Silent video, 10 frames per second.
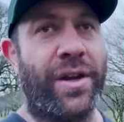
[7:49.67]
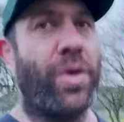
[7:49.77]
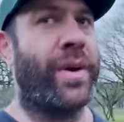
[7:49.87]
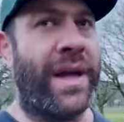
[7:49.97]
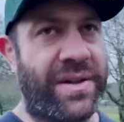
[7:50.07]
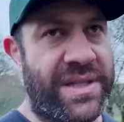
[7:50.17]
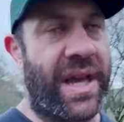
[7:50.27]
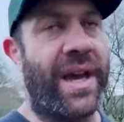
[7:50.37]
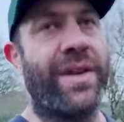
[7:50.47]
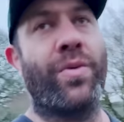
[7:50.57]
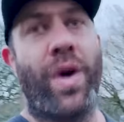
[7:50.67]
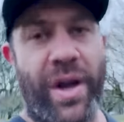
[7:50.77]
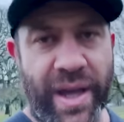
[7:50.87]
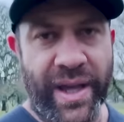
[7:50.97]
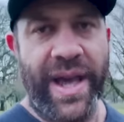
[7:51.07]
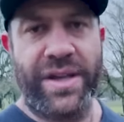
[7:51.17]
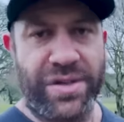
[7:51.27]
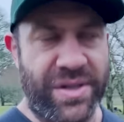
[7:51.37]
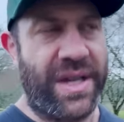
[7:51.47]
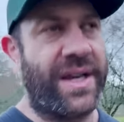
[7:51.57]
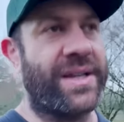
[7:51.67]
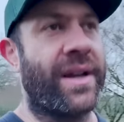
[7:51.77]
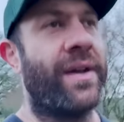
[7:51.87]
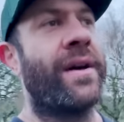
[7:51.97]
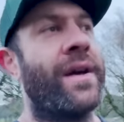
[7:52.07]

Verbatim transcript: Going outside, walking, exercising,